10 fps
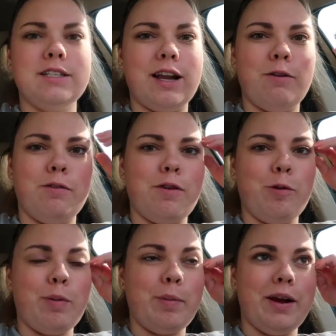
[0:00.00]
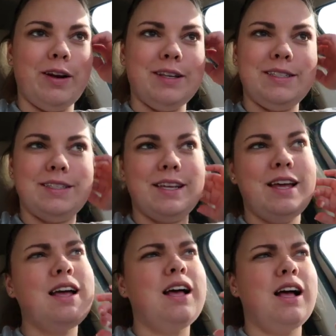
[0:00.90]
I just got off the phone with my parents.
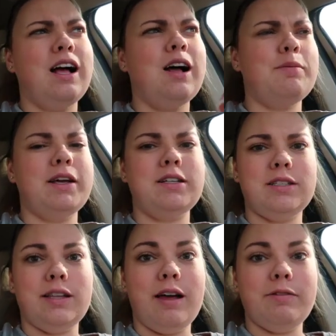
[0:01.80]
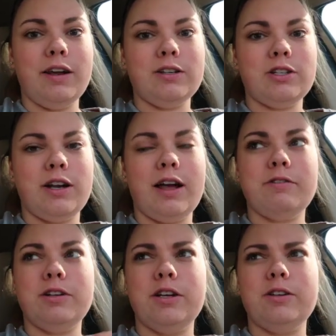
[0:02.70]
They just left yesterday
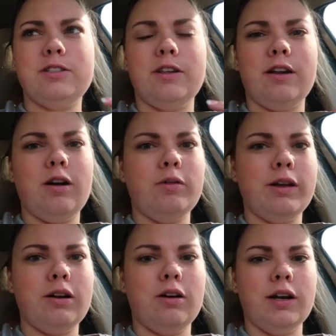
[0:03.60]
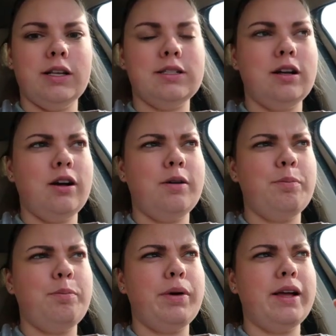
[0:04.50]
afternoon, so they're only in Arkansas.
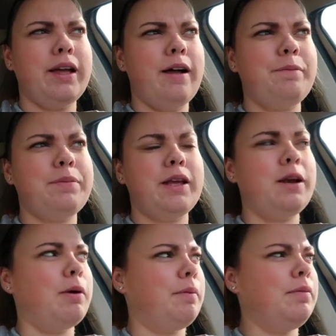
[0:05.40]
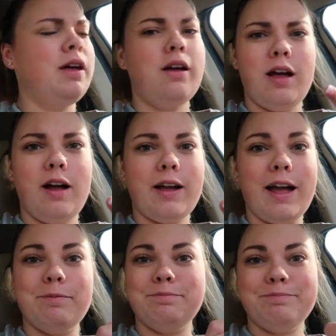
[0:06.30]
But yeah, anyway,
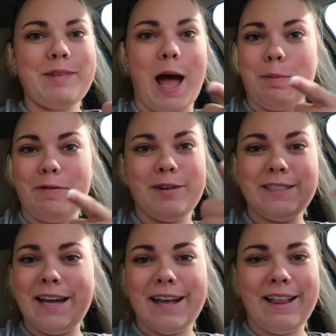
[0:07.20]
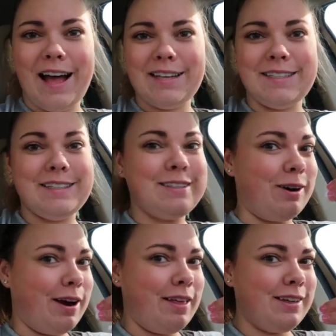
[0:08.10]
okay, happy first day of classes.
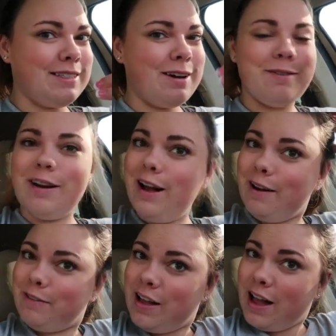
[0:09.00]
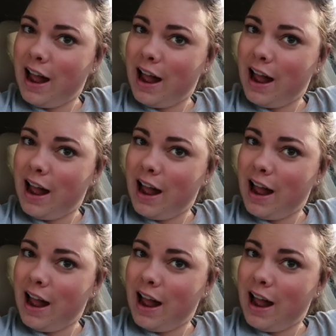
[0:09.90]
Sorry I look so rough.